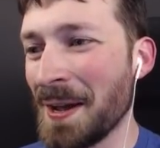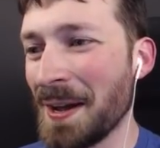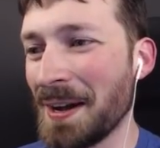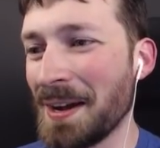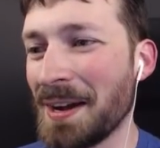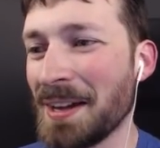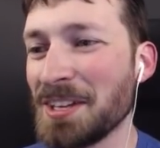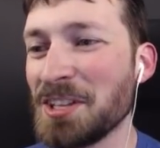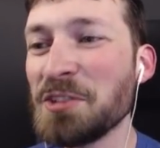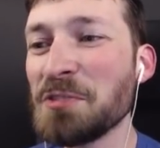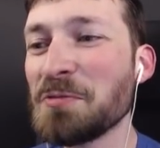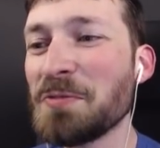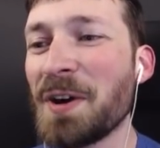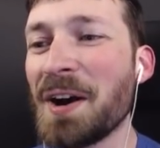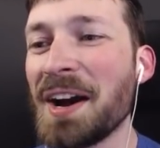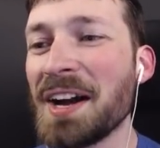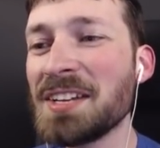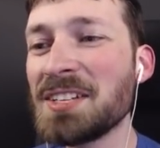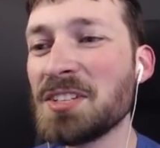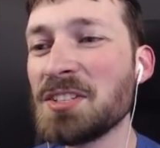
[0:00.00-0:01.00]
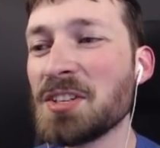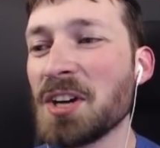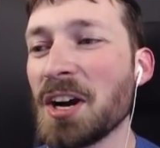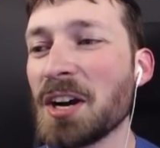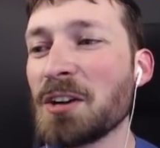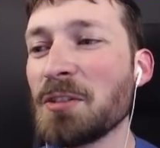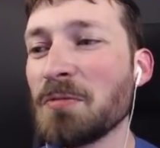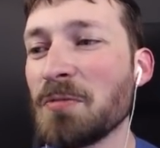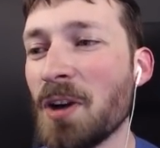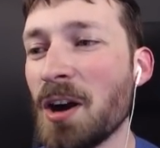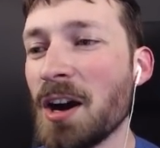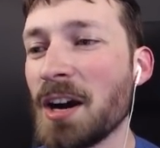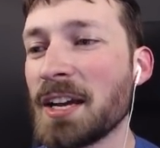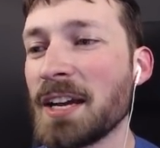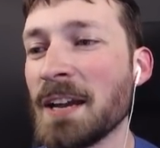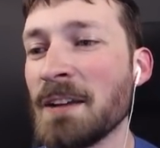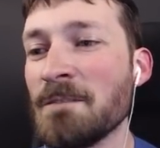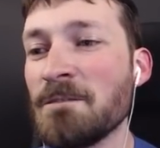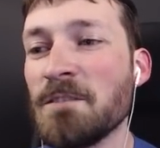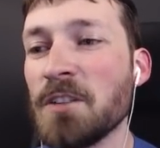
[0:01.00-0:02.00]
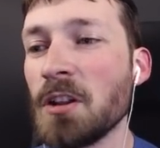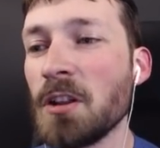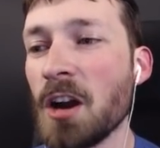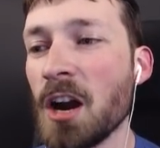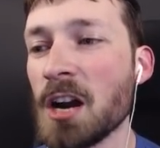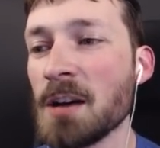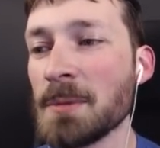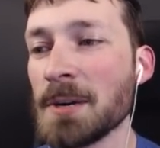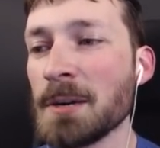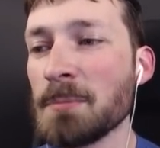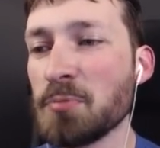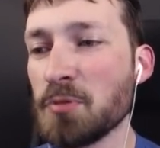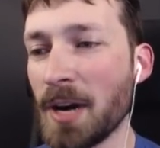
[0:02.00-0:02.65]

Uh, you ride to Dark Rock in full armor,